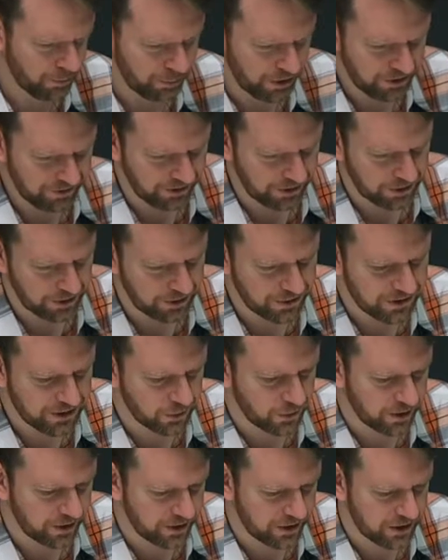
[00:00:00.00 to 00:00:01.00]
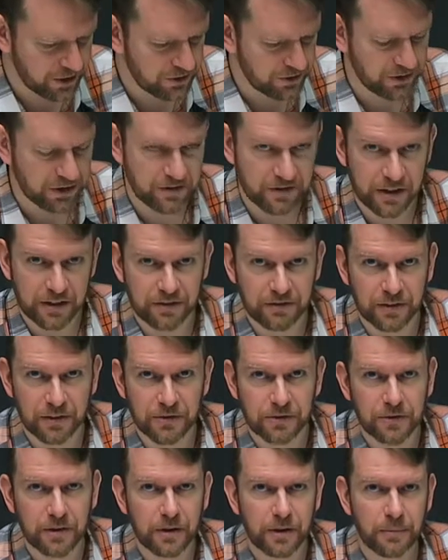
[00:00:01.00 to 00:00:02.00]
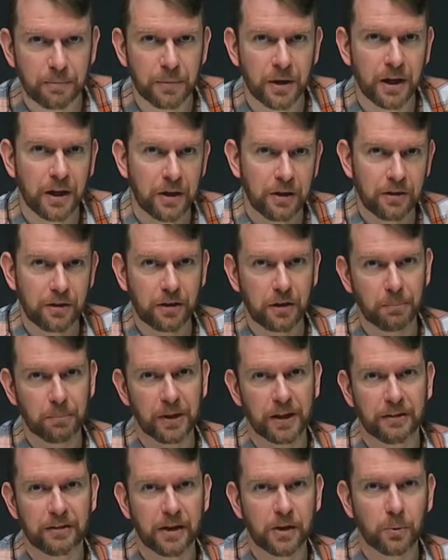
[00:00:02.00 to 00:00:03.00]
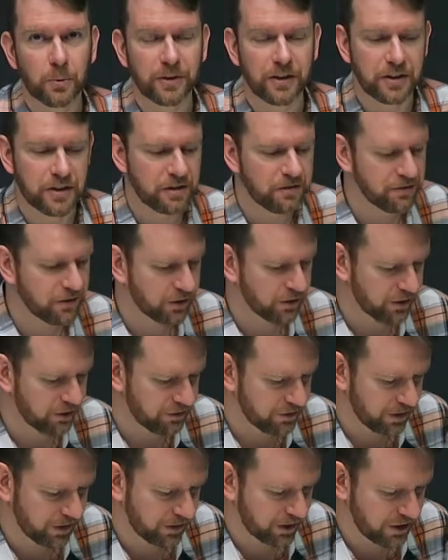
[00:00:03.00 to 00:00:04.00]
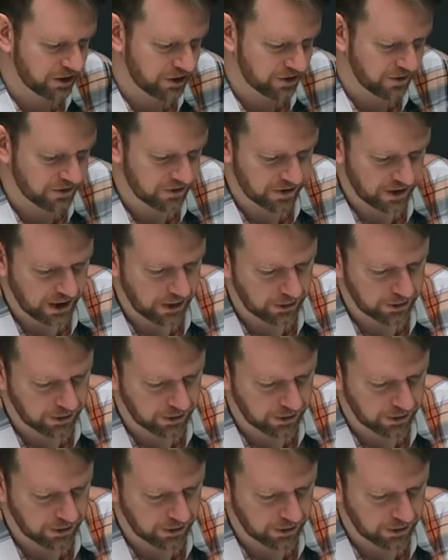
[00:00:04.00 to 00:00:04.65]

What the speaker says: But if you're using one of these for the very first time, you can play around with the default configuration, see how